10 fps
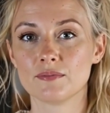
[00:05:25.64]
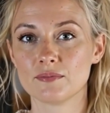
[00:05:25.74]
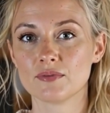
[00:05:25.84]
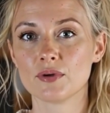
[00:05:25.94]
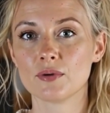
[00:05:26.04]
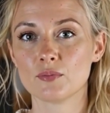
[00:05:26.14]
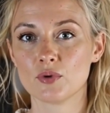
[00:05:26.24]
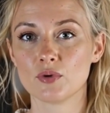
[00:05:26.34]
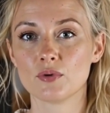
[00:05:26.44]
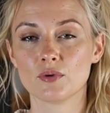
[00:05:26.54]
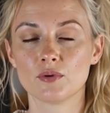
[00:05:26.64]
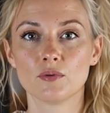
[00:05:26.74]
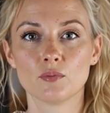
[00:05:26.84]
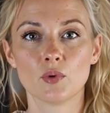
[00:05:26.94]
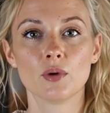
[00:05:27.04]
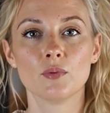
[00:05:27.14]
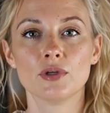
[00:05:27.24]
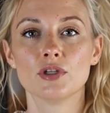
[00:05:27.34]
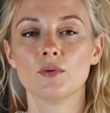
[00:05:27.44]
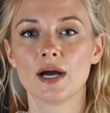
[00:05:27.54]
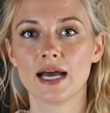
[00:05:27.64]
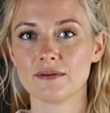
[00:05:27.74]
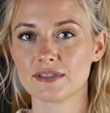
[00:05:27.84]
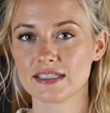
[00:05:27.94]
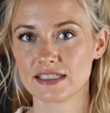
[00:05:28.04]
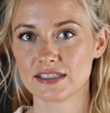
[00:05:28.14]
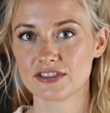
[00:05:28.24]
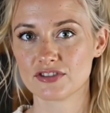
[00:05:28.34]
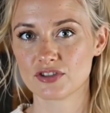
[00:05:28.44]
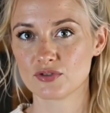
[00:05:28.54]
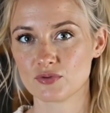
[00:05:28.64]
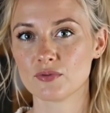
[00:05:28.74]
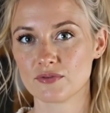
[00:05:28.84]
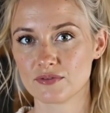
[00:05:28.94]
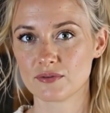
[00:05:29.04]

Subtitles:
Furthermore, what would you have Achilles do?